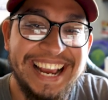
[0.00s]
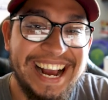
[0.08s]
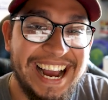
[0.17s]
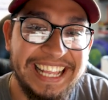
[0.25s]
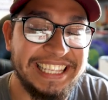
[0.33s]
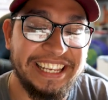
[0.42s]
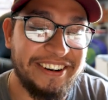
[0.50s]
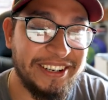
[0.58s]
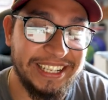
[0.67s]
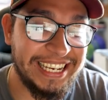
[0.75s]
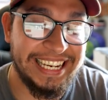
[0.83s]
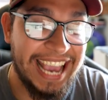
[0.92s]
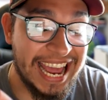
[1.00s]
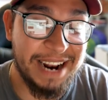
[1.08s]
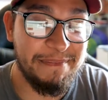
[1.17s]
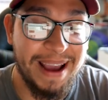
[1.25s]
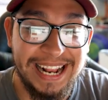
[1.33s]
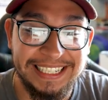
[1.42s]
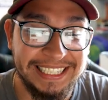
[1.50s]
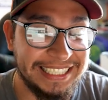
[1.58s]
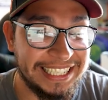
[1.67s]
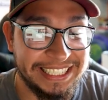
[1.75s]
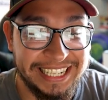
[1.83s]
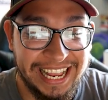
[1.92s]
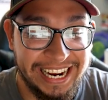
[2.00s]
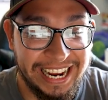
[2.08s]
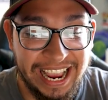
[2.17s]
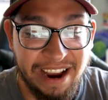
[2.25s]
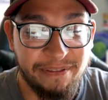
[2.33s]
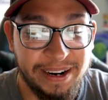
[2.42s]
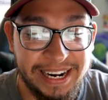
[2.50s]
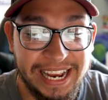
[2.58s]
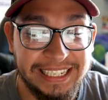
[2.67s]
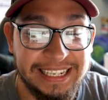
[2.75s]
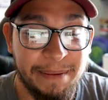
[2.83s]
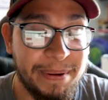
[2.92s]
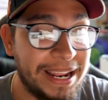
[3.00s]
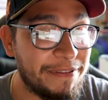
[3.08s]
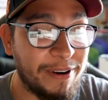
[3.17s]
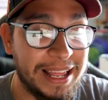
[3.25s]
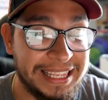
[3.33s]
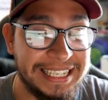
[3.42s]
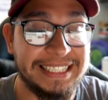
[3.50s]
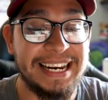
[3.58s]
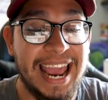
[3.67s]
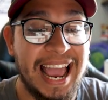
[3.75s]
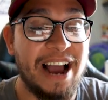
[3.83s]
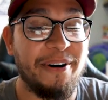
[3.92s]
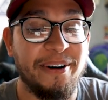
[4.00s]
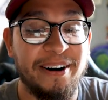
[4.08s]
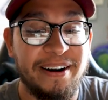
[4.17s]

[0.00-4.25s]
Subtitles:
I literally can't imagine just like every day stepping in for at least an hour.